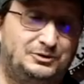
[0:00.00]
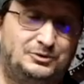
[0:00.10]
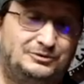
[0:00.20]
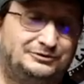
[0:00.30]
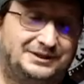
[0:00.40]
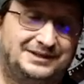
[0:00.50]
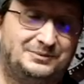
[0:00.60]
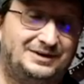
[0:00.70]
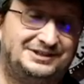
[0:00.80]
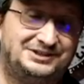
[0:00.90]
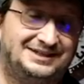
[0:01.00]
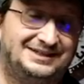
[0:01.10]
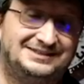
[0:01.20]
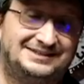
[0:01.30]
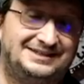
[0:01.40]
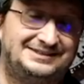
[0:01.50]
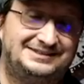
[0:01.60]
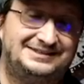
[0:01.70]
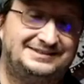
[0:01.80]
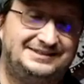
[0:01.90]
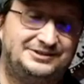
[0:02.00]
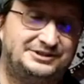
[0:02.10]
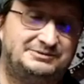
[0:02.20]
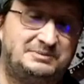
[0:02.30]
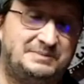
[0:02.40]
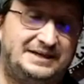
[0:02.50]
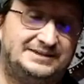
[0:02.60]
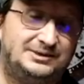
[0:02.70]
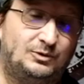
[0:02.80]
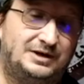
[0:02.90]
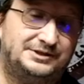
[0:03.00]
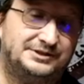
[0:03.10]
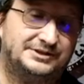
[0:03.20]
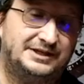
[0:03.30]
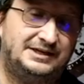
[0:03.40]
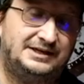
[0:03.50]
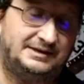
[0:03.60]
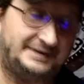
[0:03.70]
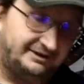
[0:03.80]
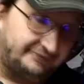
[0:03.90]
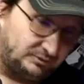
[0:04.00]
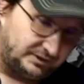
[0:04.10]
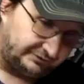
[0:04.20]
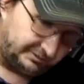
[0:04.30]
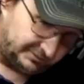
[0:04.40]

cool freaking watch, guys. It's just, these are some amazing watches. Uh, every one of